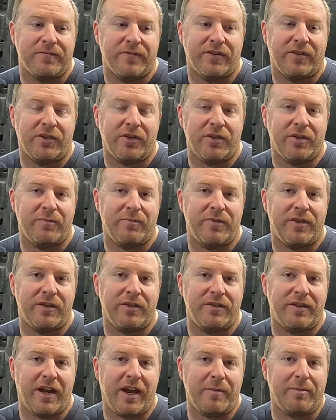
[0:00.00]
So
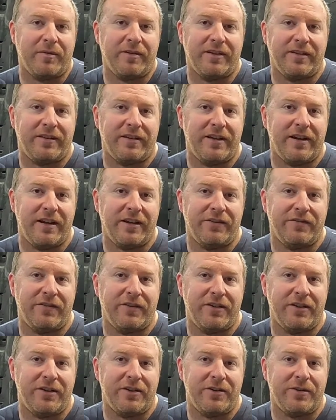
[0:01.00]
the topic of today's
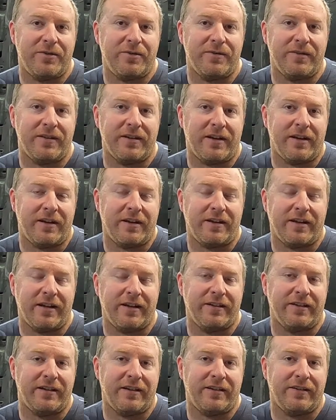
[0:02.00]
video, like
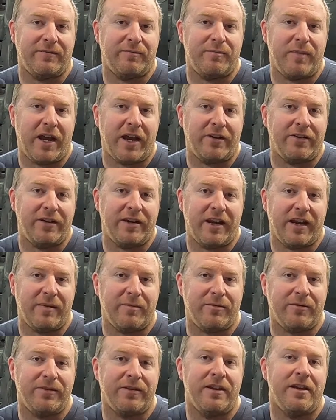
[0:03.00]
I said, is battery
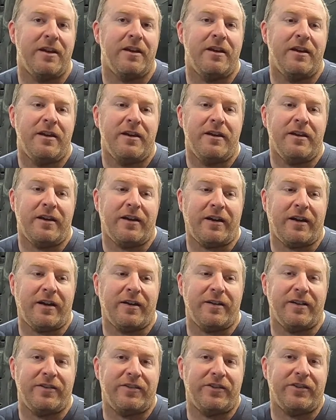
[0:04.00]
cables.
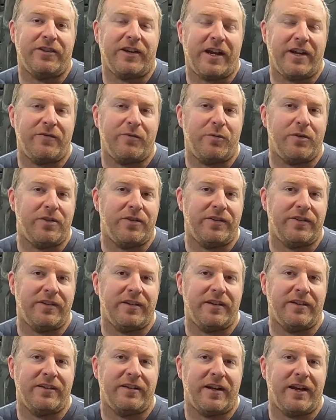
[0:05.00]
It's just kind of one of those
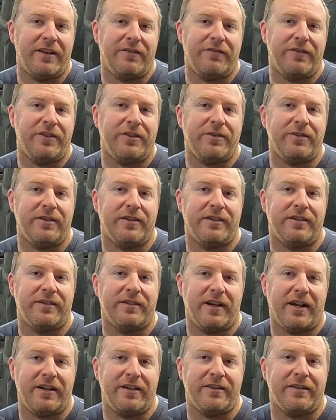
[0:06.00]
things that I feel is
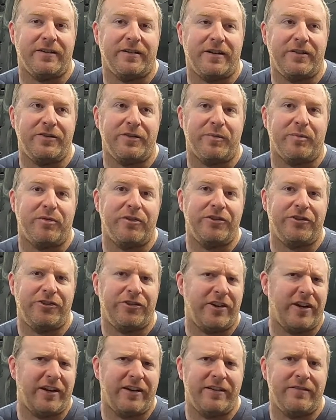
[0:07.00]
kind of
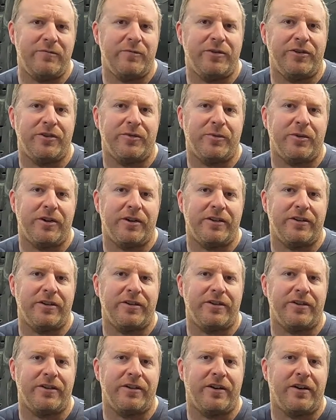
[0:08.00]
underappreciated when you're working
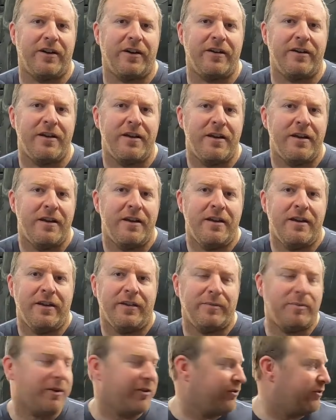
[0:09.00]
on your car,
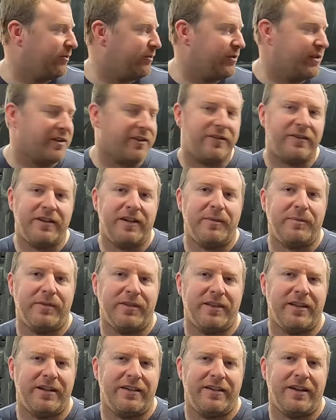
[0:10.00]
especially with the
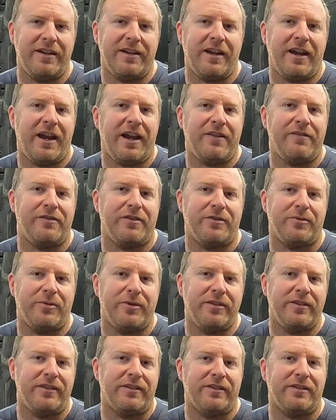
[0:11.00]
Jeeps. They tend to have a
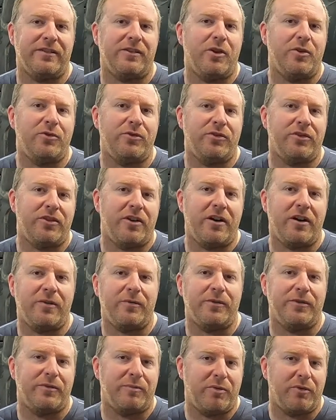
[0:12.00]
really slow
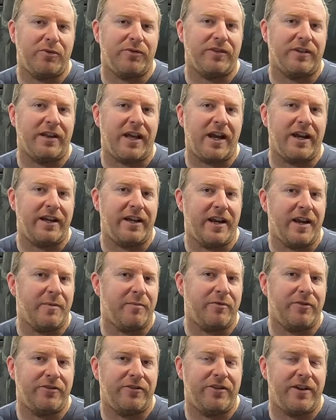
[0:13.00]
start, which pulls a lot of
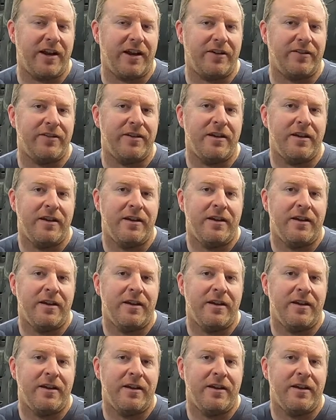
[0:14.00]
amperage down.